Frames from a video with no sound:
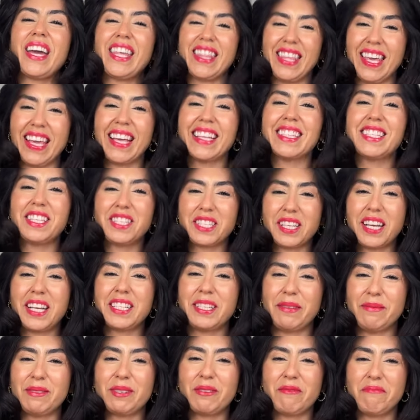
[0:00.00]
I think it's because
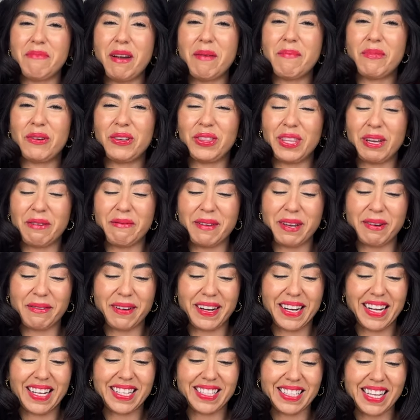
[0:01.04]
I'm doing my birthday week
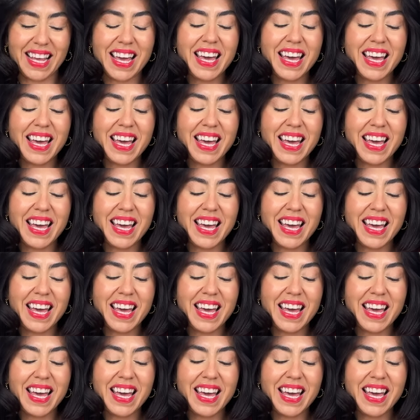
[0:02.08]
reading.